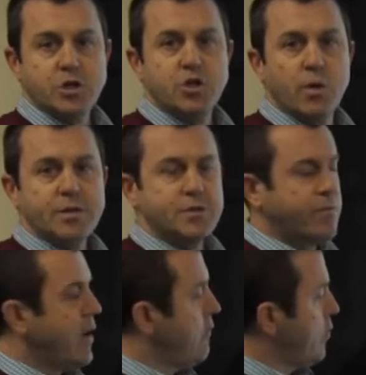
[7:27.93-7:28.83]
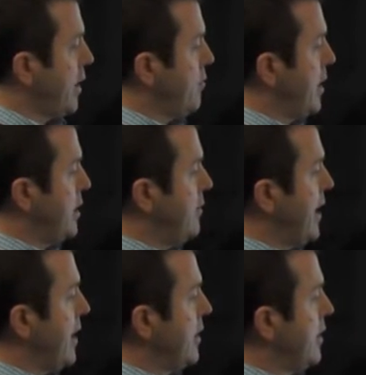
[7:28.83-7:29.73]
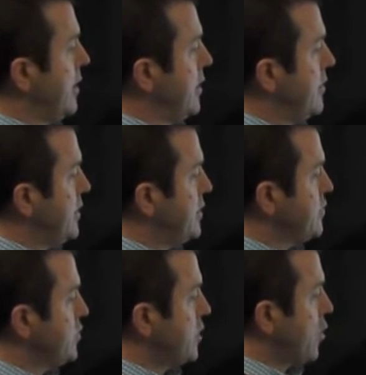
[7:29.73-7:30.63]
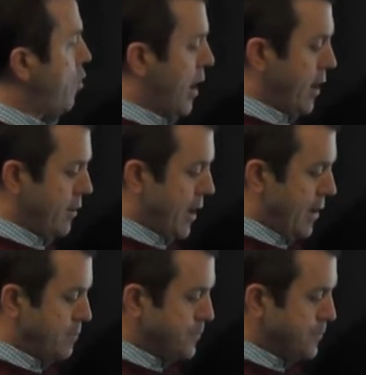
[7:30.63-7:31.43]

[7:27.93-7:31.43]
Joyce, have recommended that the district acquire that.